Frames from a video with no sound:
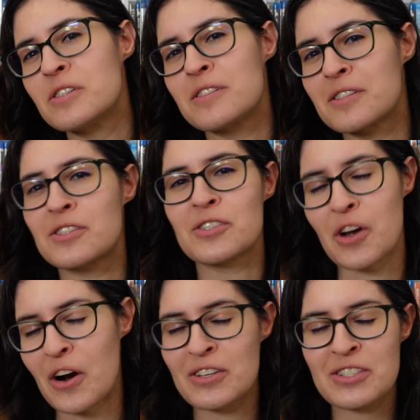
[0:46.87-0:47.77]
to
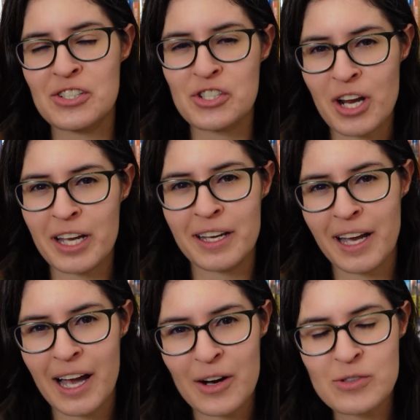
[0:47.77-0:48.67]
start checking
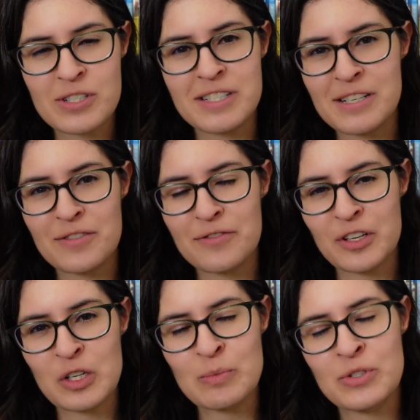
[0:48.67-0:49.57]
out different
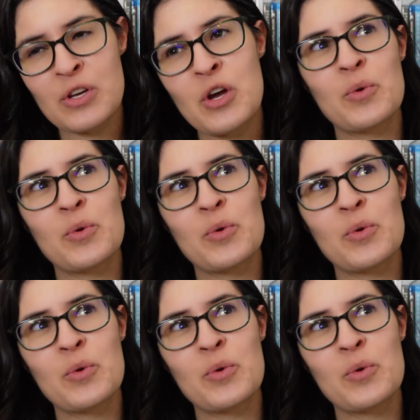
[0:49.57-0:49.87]
films